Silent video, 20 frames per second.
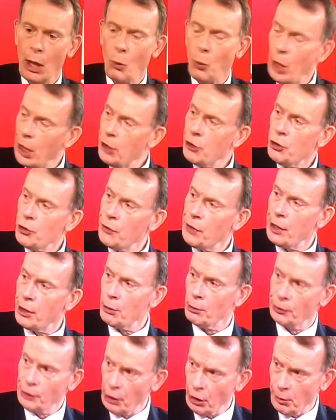When do you think
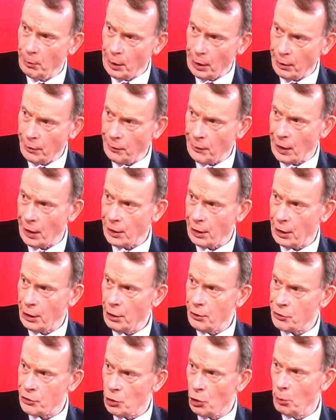you'll know about that? I
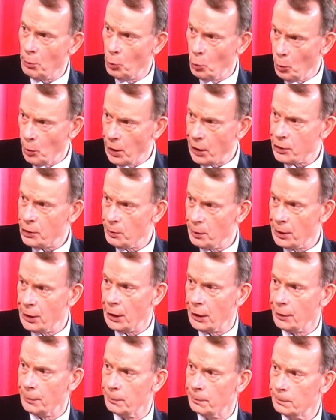know there's a lot more work to be
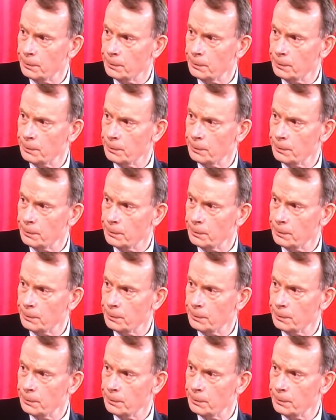done.